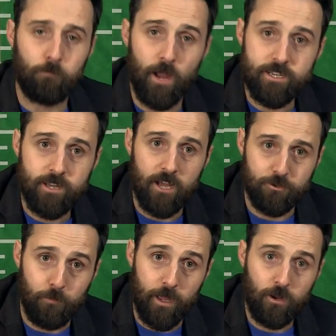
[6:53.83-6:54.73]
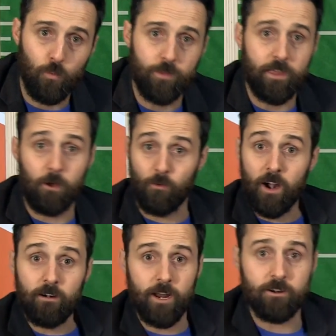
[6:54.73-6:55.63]
Prescott's pick with a
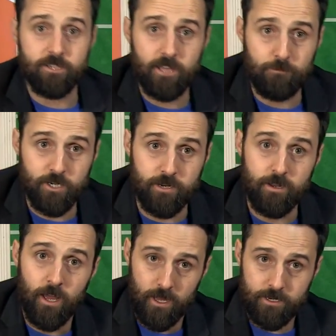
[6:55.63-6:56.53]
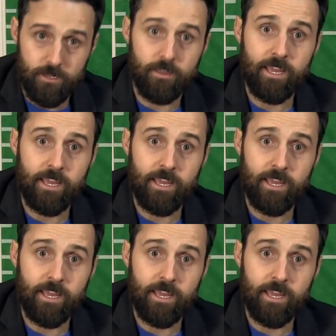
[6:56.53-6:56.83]
rare interception to the